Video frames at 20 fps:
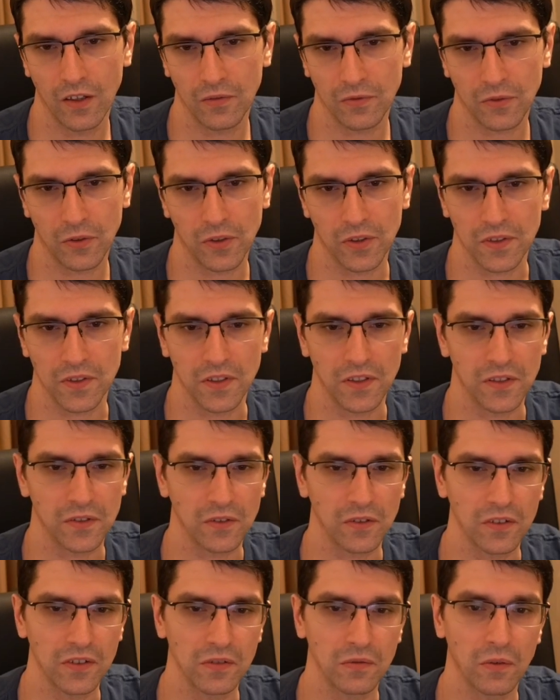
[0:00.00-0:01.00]
Of course, there is
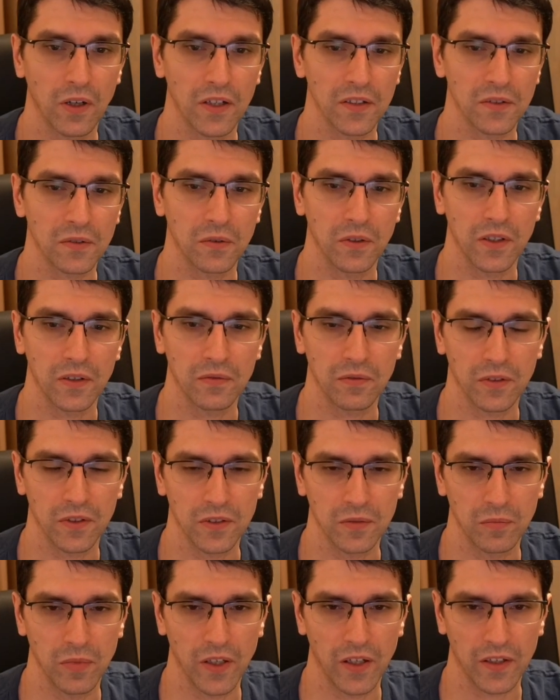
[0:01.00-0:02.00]
only one square for
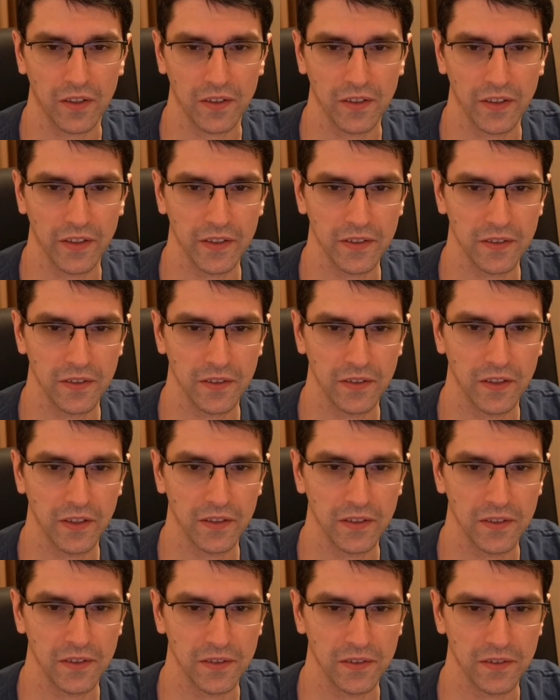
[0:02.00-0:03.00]
the black knight,
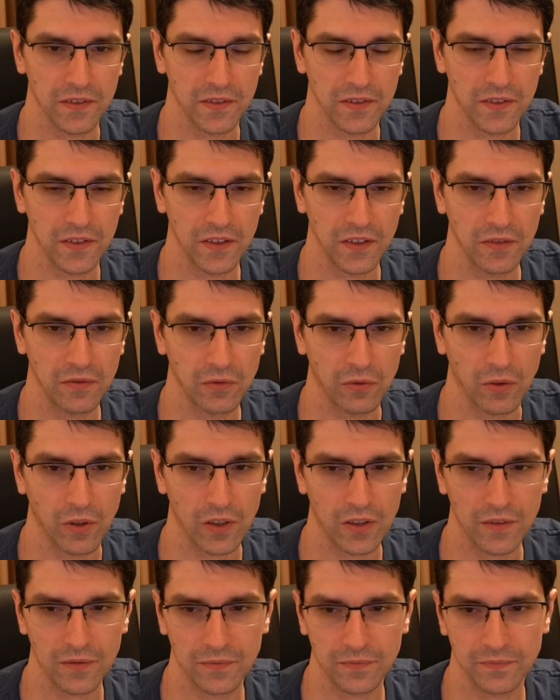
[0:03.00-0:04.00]
that is
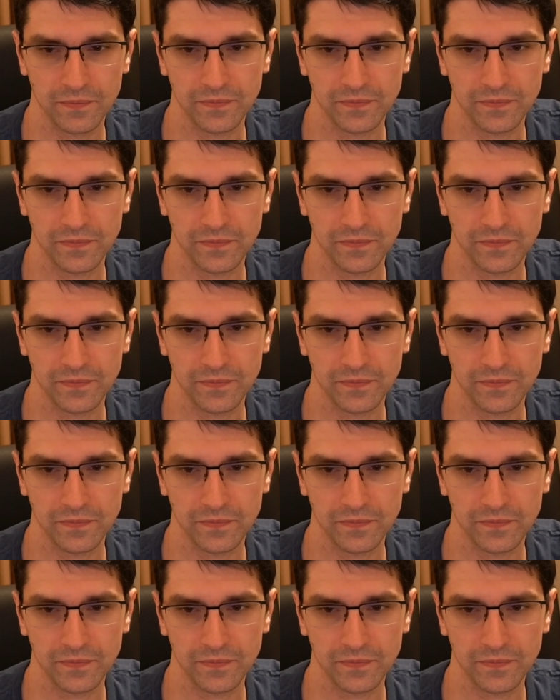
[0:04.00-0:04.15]
e4.